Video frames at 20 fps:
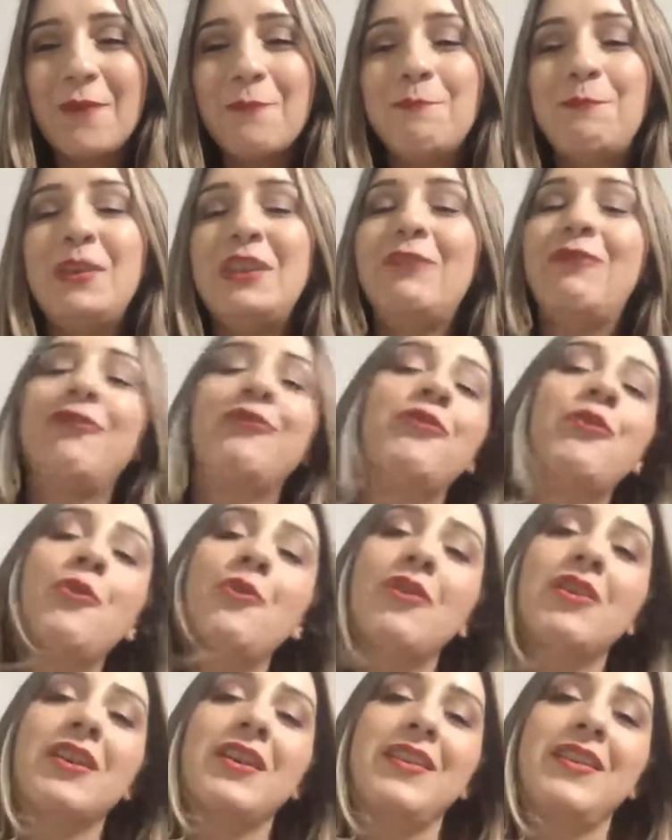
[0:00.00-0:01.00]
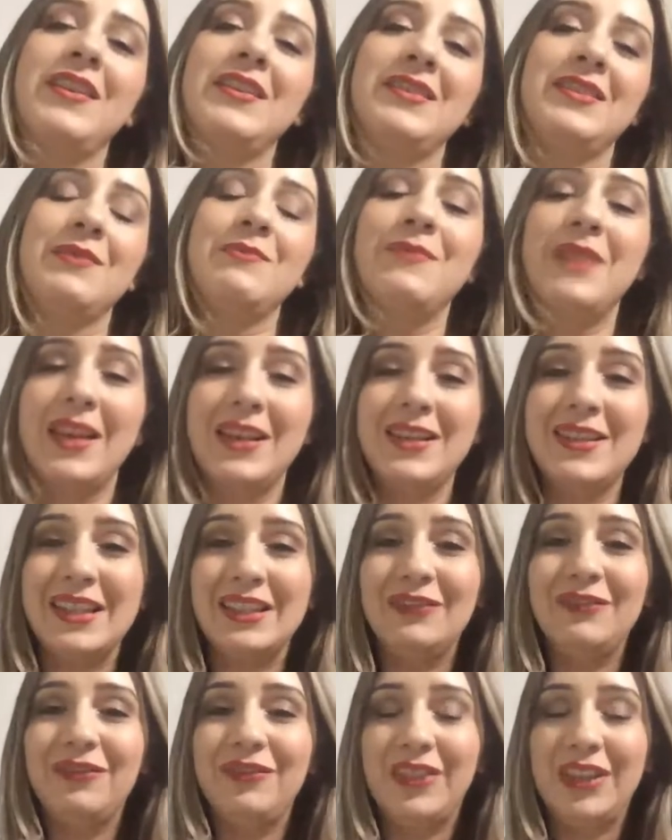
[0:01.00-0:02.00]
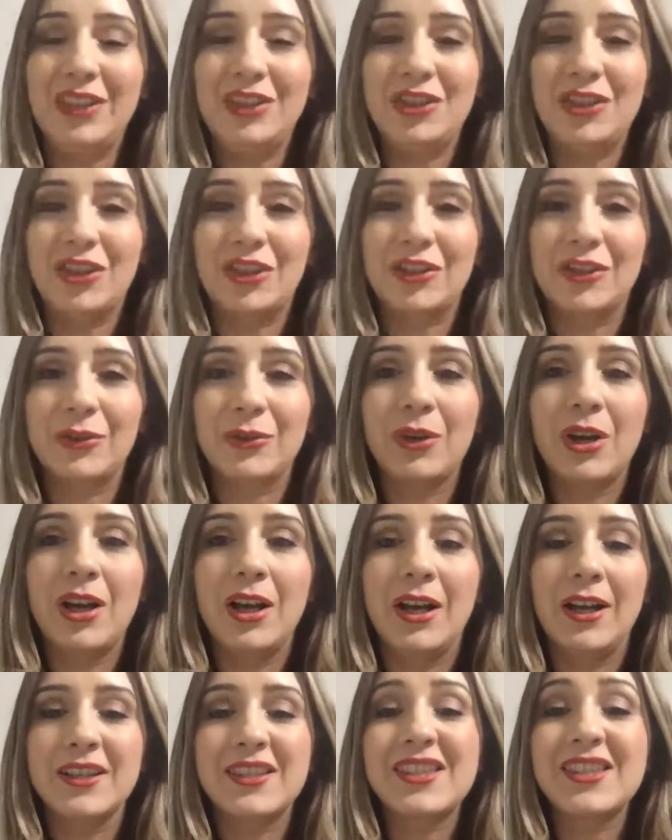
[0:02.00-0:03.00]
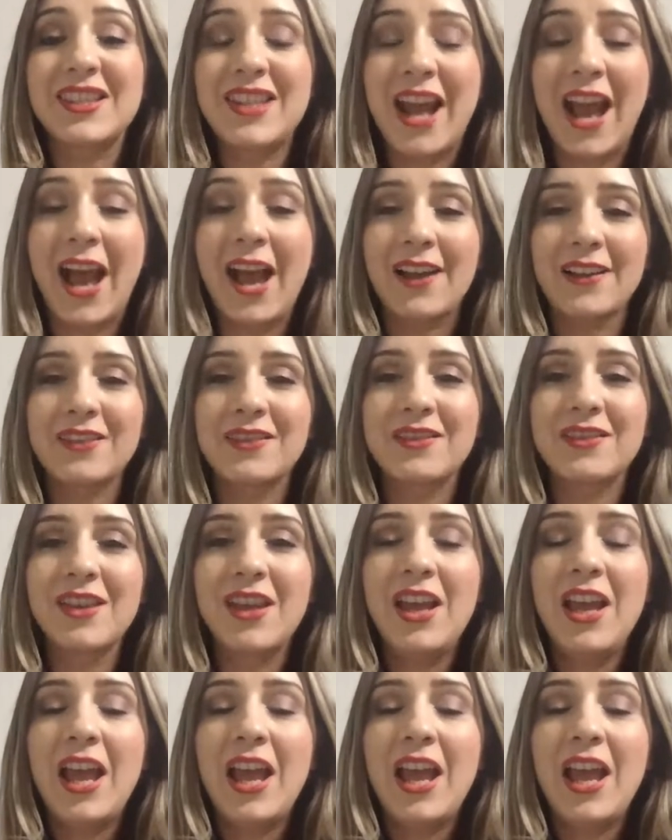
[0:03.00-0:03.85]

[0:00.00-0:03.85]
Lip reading: before this amazing feature, Stacks.